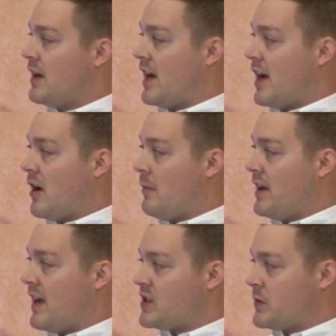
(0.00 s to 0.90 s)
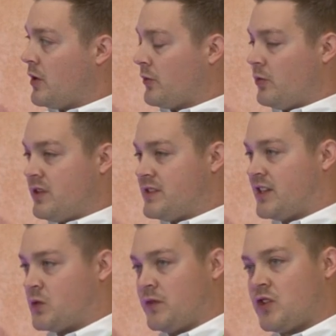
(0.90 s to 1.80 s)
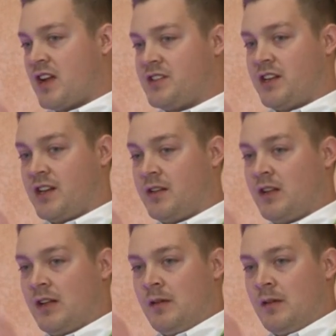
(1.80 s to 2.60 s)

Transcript: Um, and as we go through these six, we've tried to